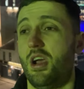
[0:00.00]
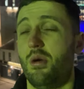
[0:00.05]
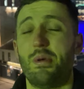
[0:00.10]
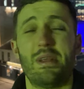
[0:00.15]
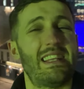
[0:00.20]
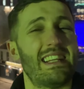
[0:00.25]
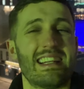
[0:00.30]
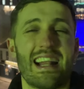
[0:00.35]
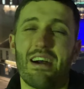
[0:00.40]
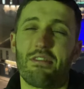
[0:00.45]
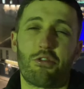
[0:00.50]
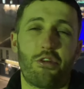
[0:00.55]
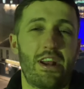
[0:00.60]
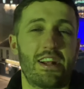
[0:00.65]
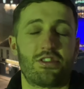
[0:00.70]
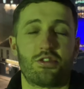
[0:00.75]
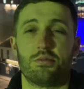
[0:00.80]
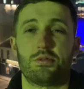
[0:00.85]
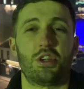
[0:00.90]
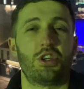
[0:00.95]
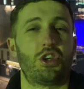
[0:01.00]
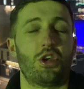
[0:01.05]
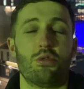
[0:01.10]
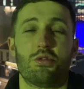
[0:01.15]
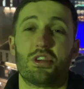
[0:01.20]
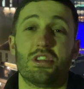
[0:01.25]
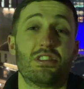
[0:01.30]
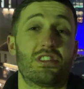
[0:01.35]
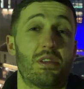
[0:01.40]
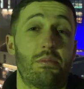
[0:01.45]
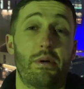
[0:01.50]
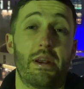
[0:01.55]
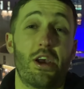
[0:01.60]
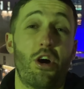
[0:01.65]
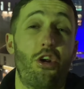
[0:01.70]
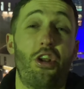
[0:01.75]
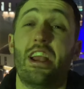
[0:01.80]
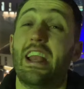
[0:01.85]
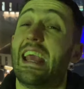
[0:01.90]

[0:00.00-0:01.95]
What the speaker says: we didn't have great substitutions to bring on,